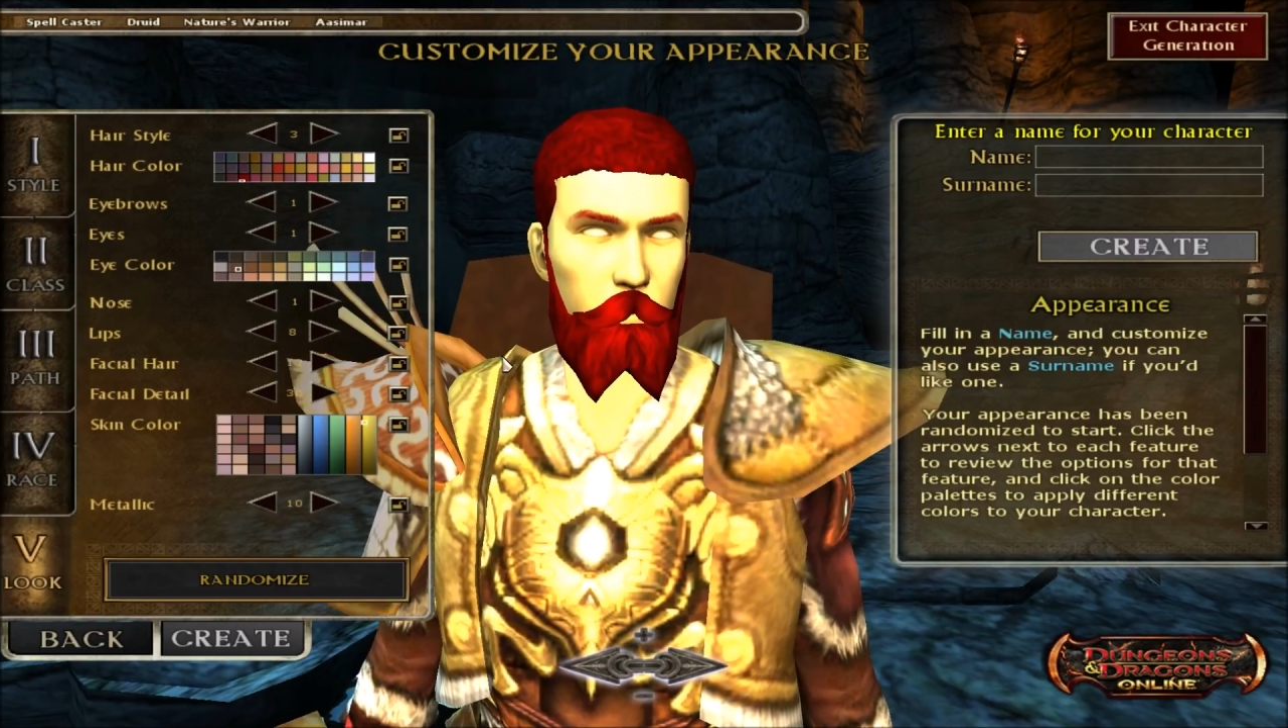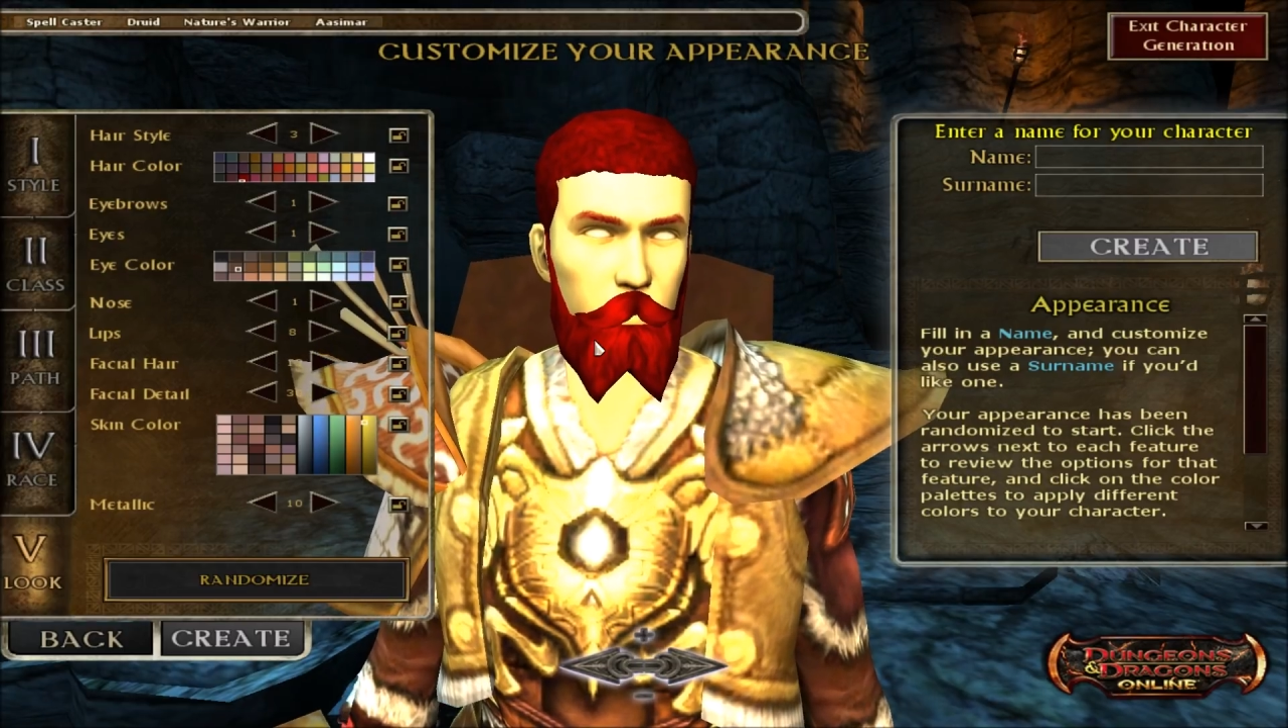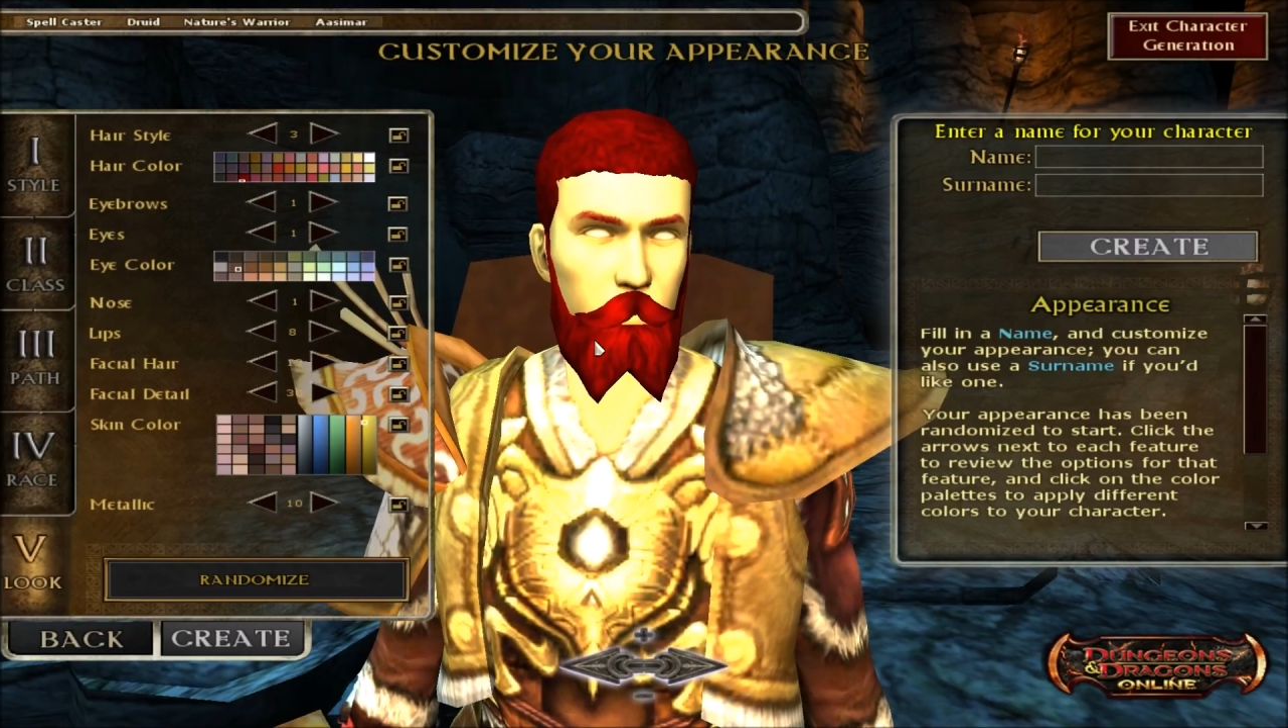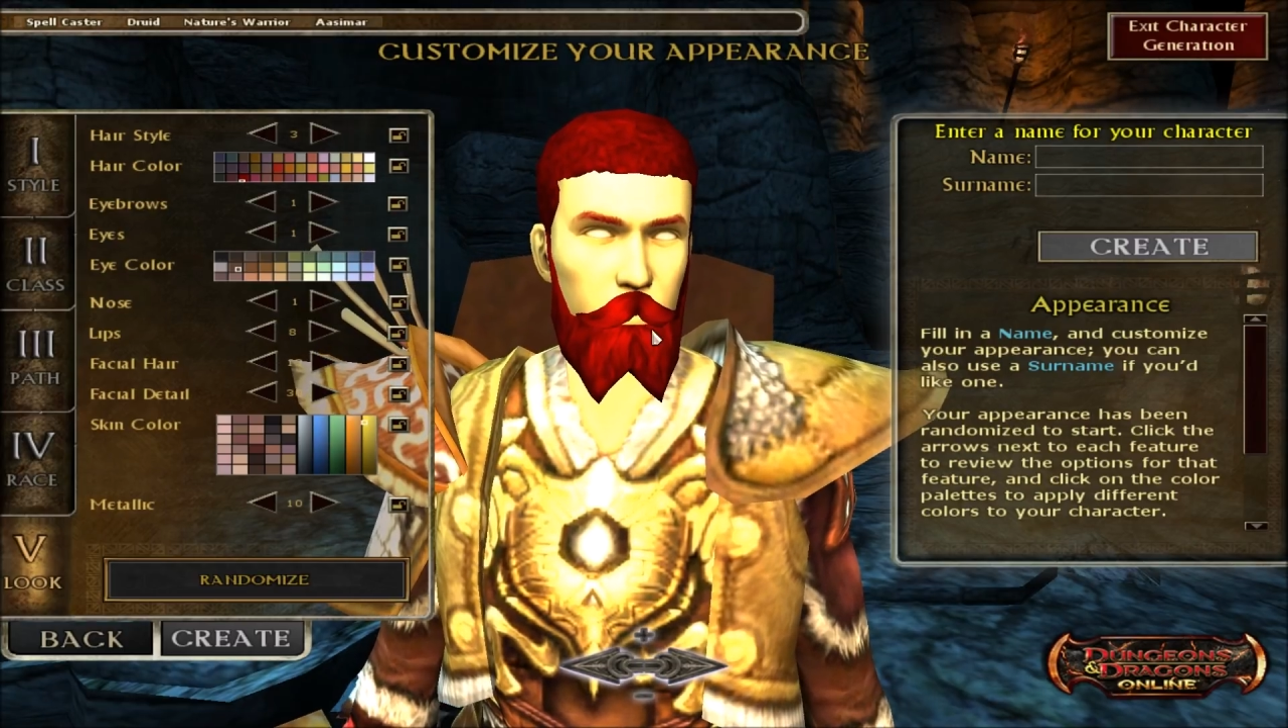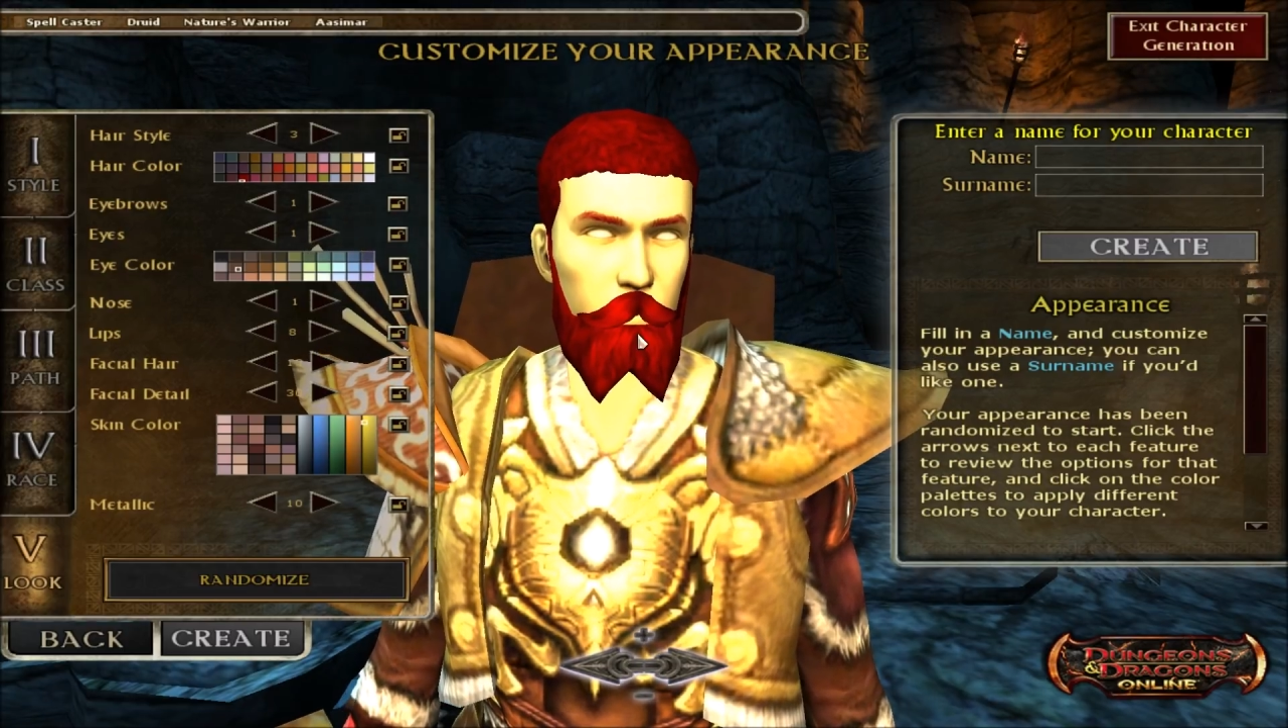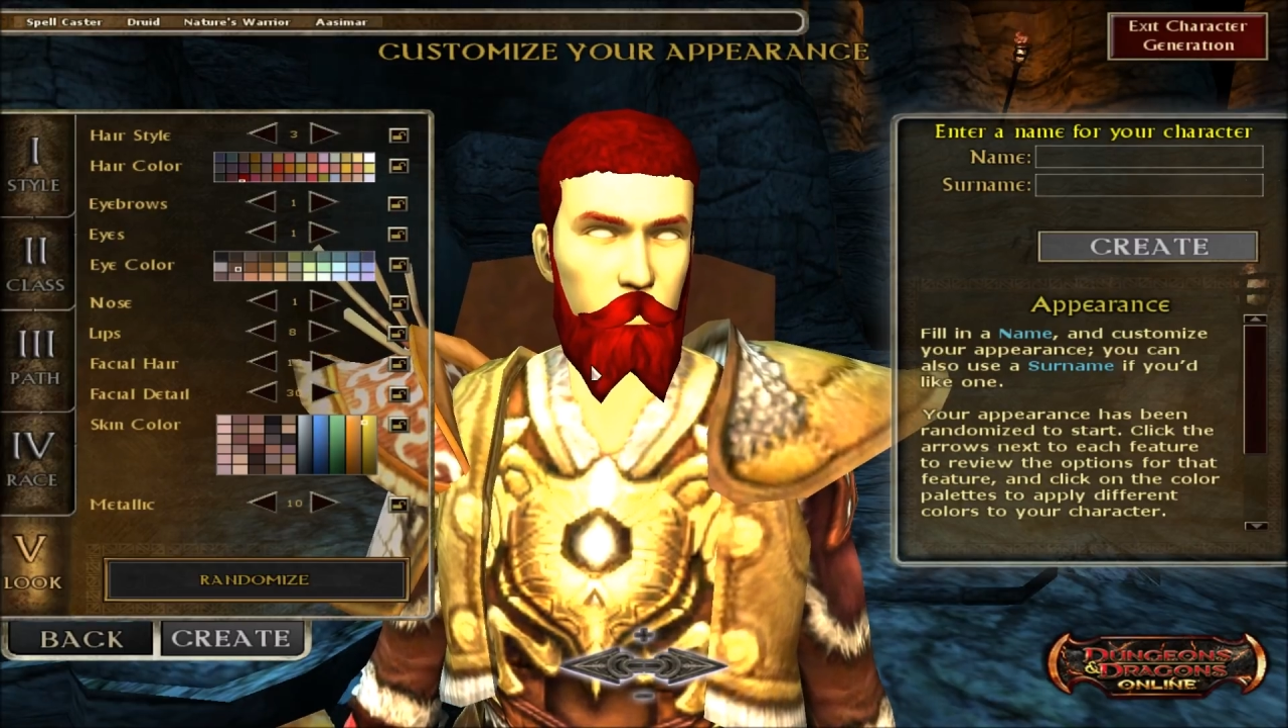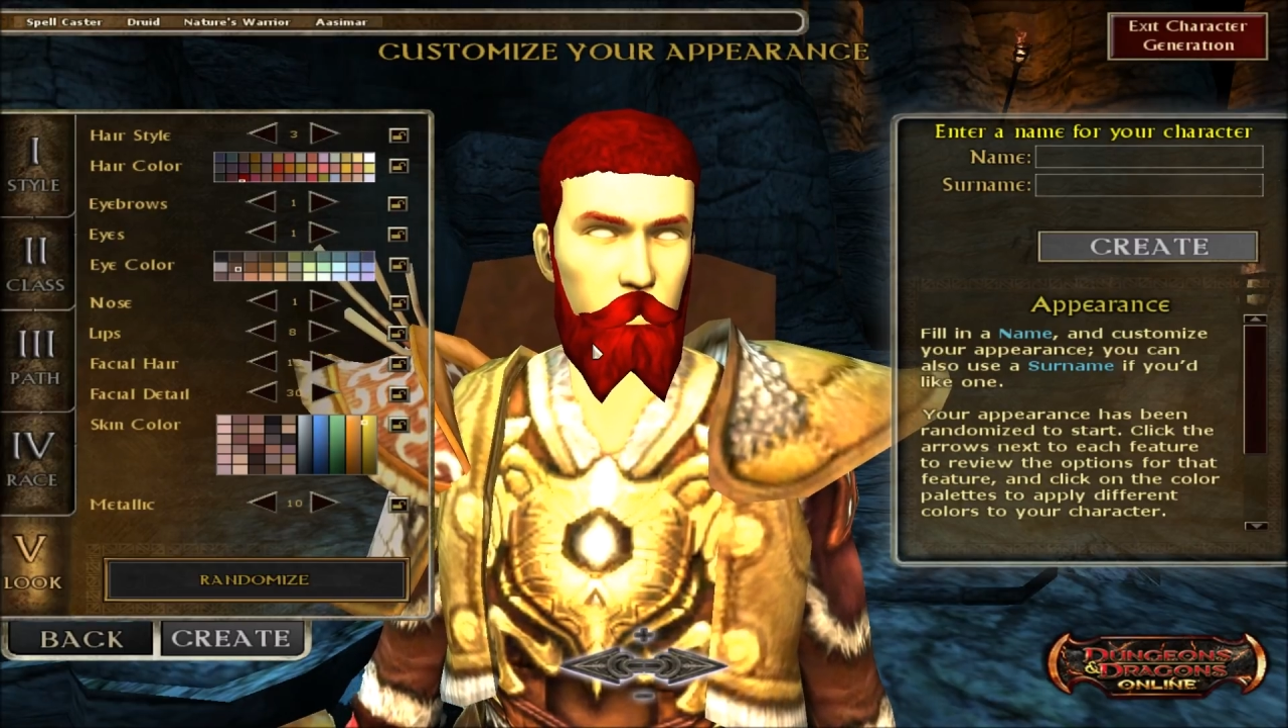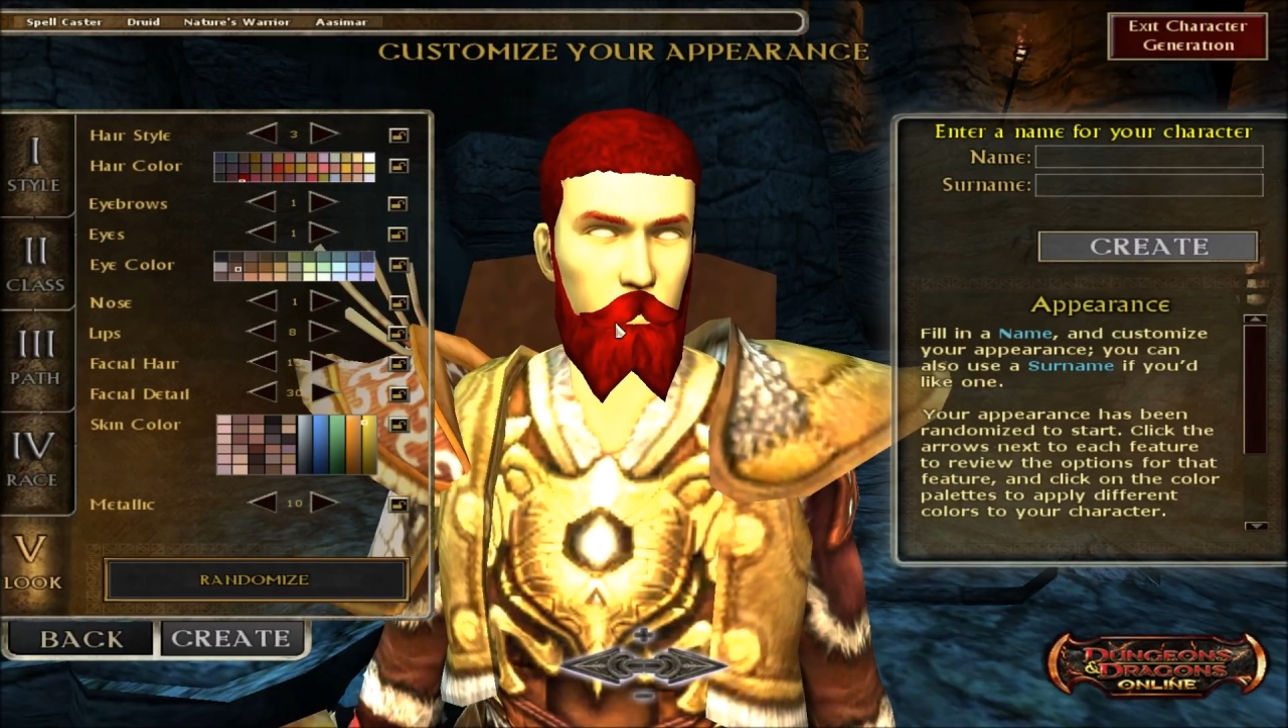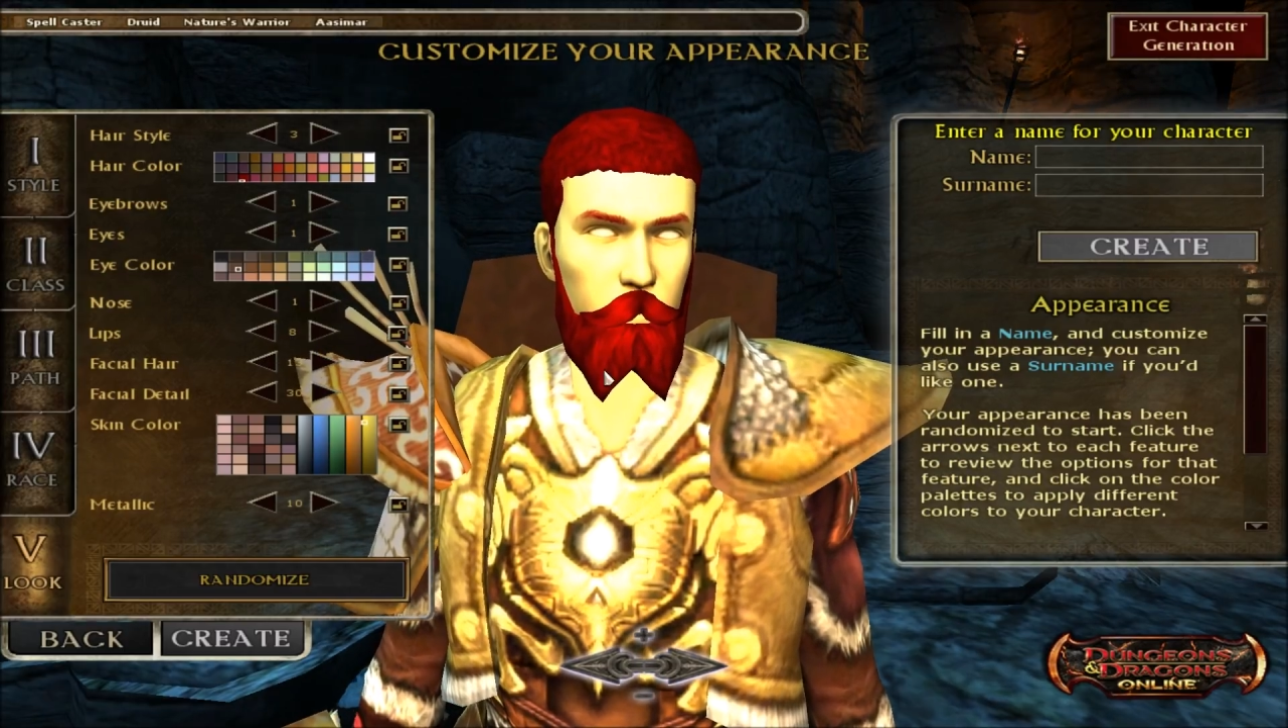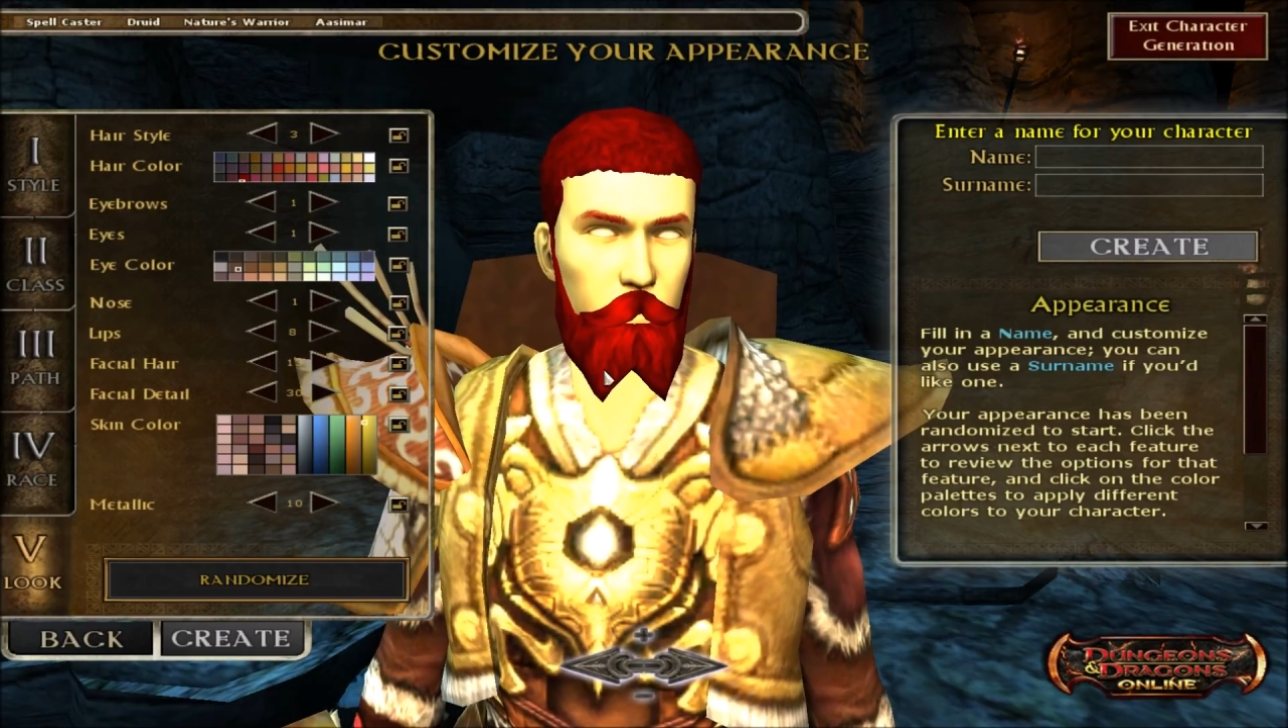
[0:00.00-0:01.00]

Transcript: I bowl with a guy